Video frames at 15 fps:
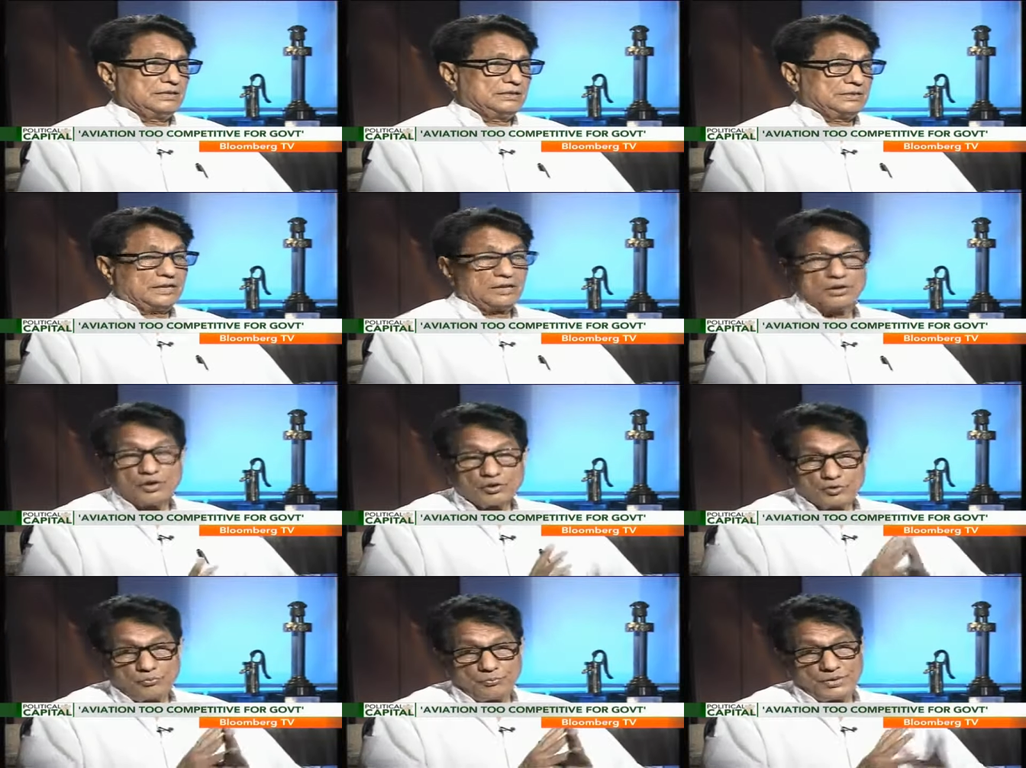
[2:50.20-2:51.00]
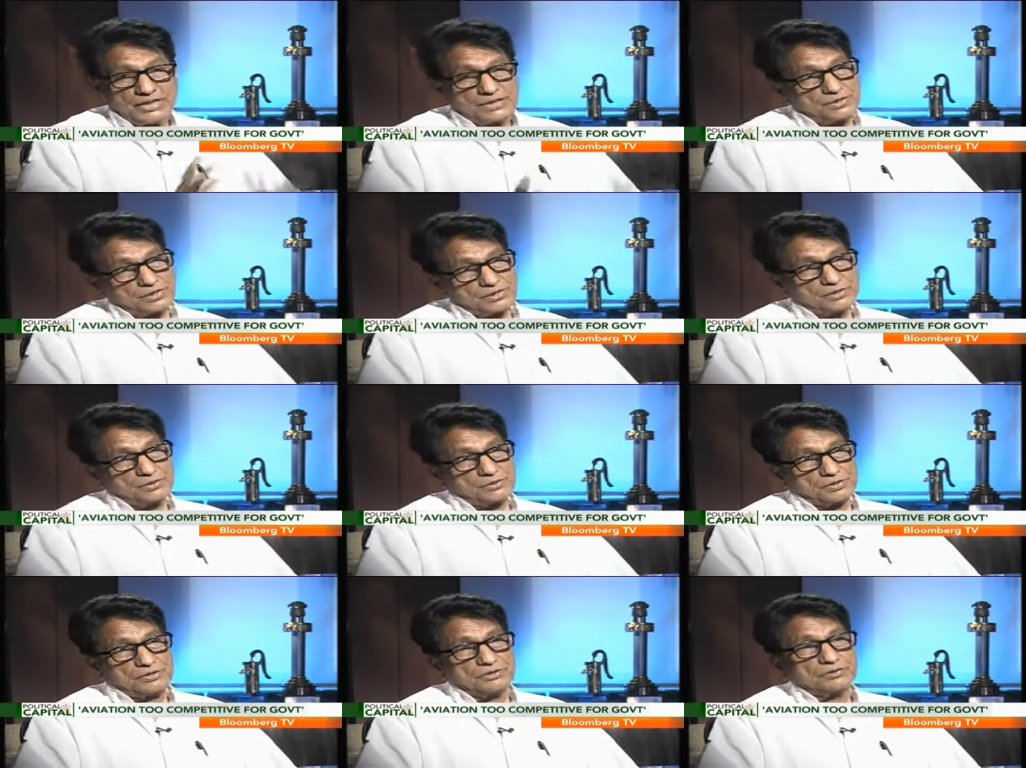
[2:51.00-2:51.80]
There are a lot of pressures,
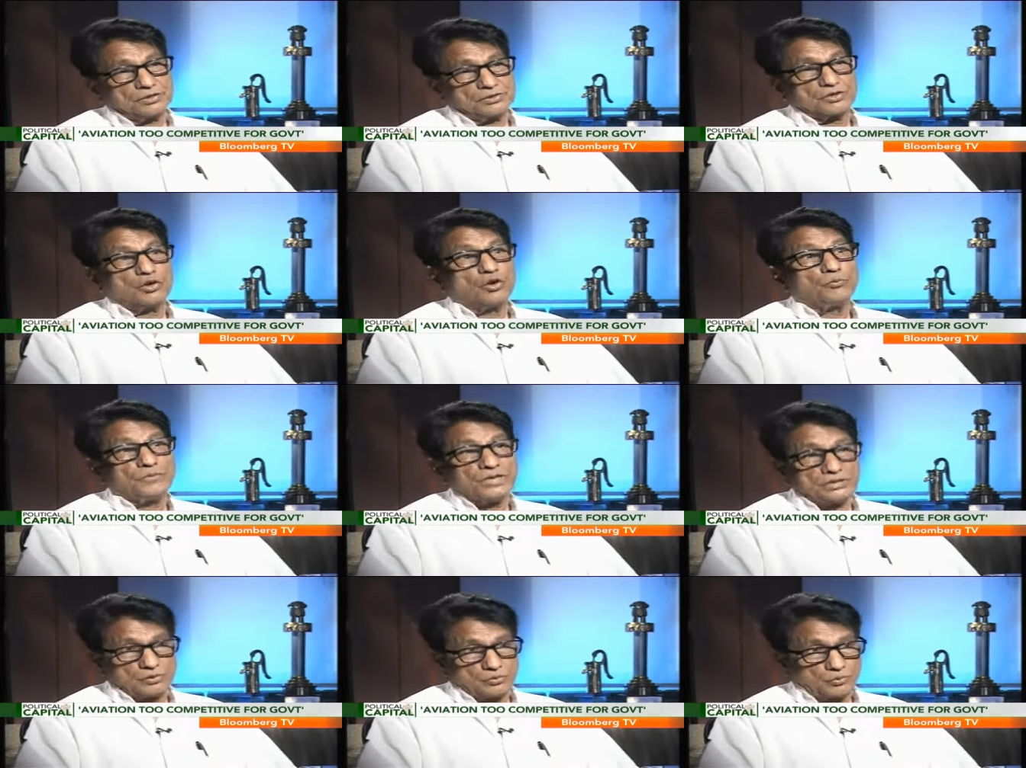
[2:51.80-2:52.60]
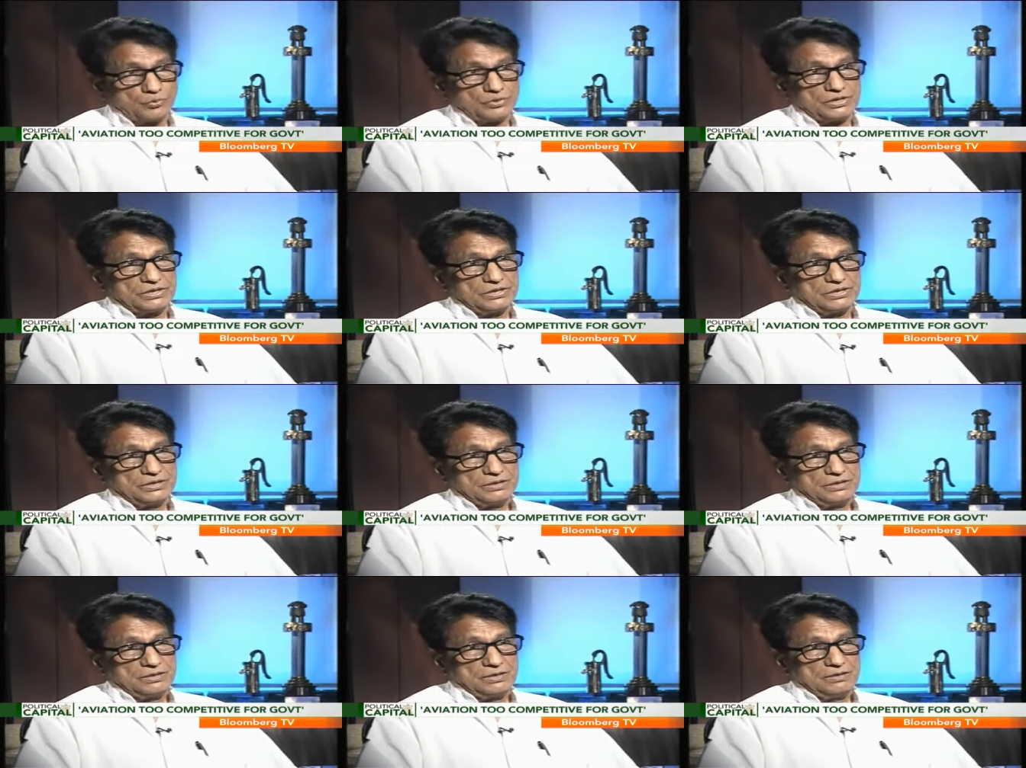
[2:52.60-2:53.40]
since it's government-owned,
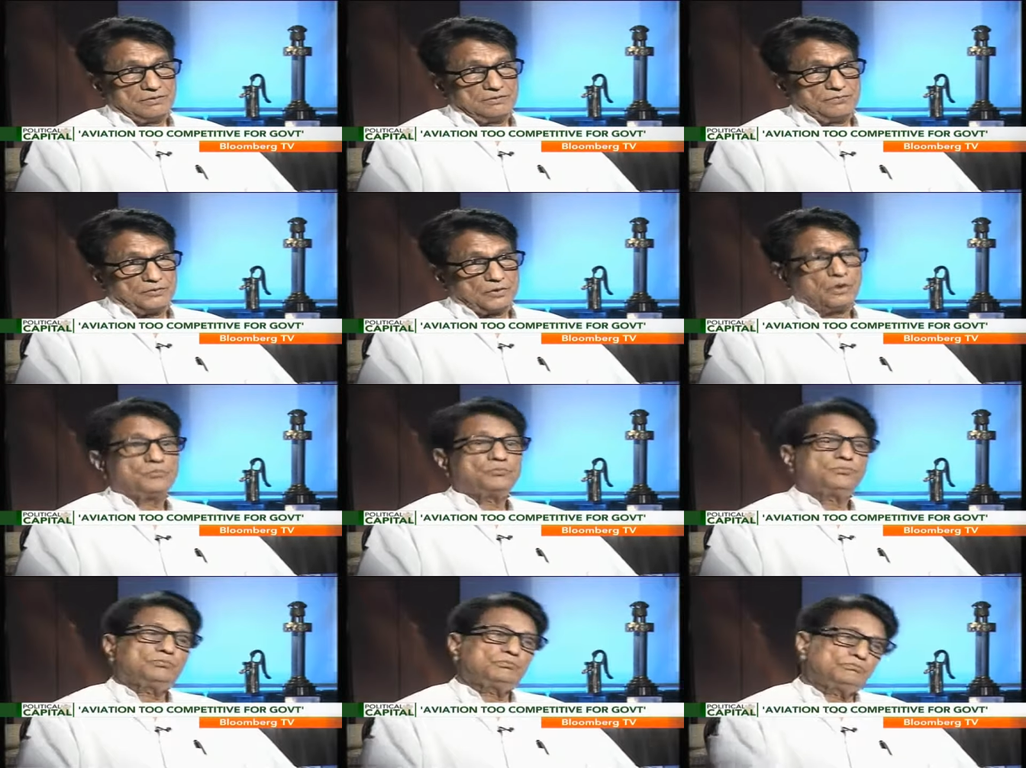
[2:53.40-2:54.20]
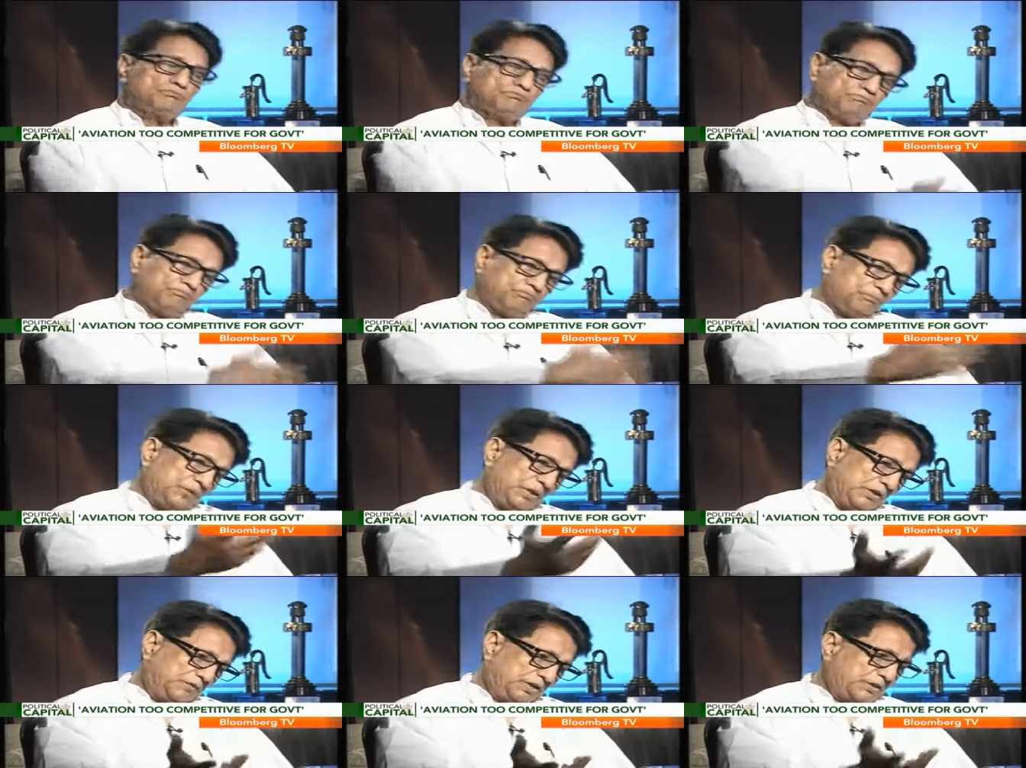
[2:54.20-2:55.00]
from
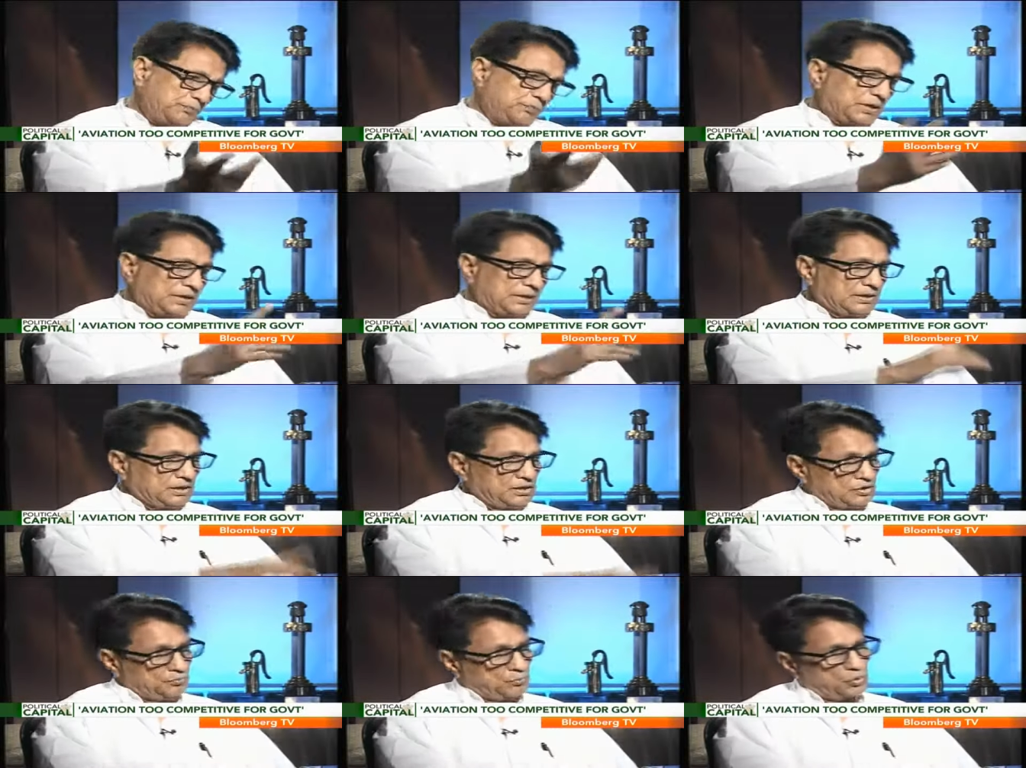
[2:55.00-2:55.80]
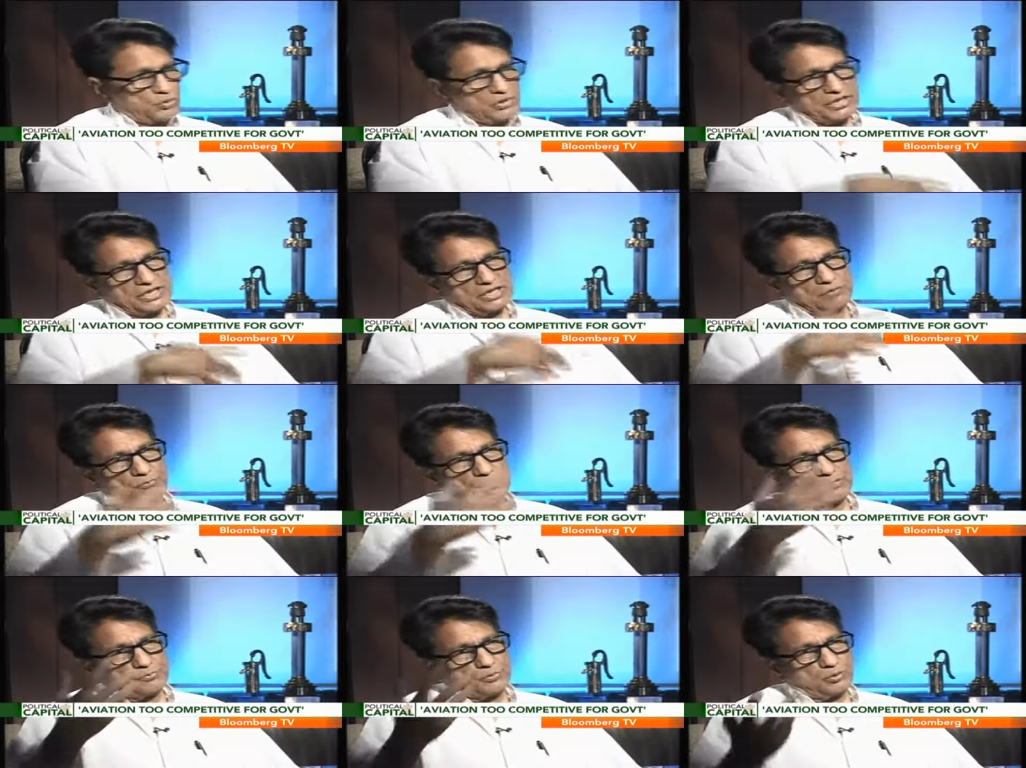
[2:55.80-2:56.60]
different parties, political
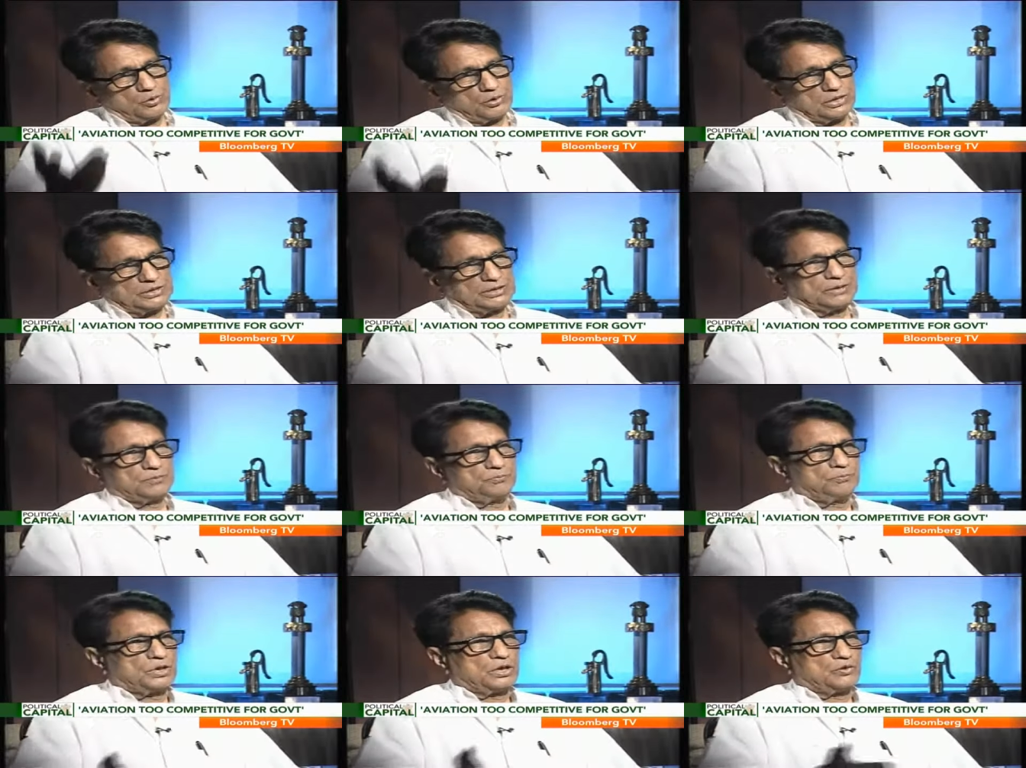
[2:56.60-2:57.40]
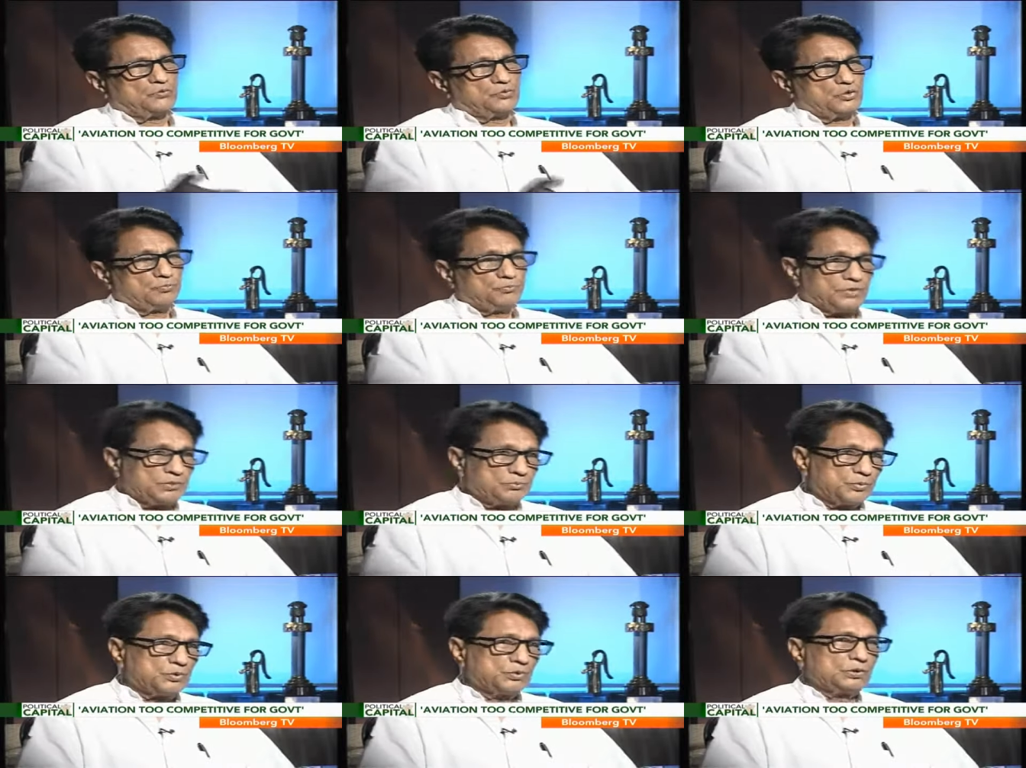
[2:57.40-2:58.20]
people, other powerful
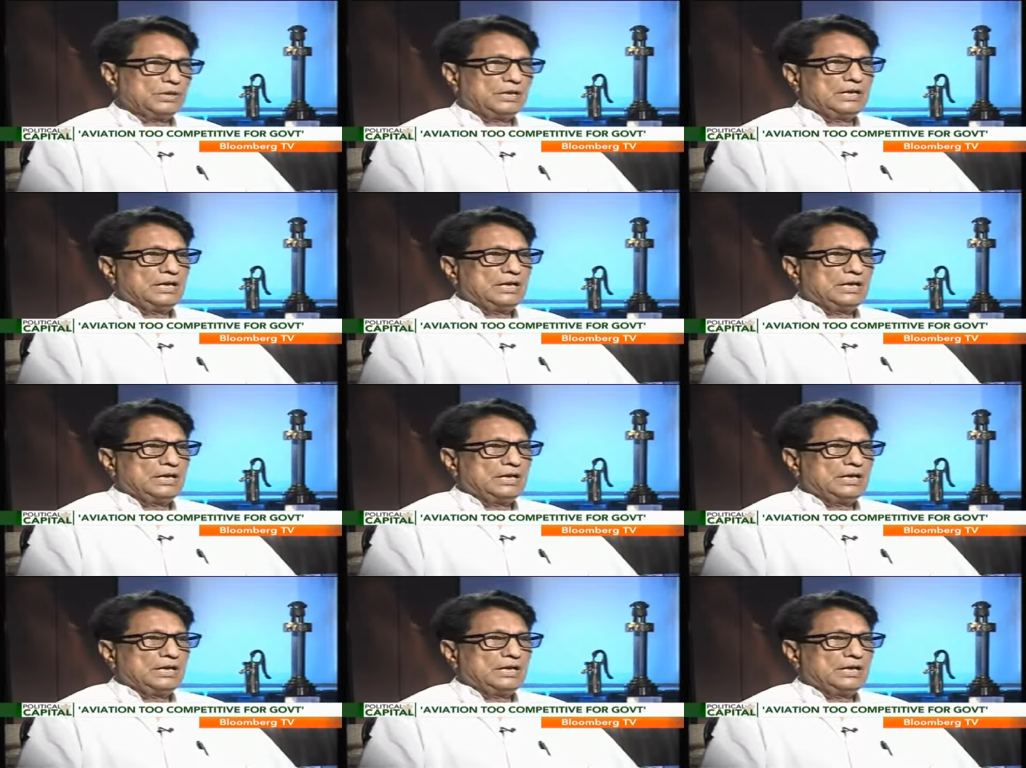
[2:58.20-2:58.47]
people,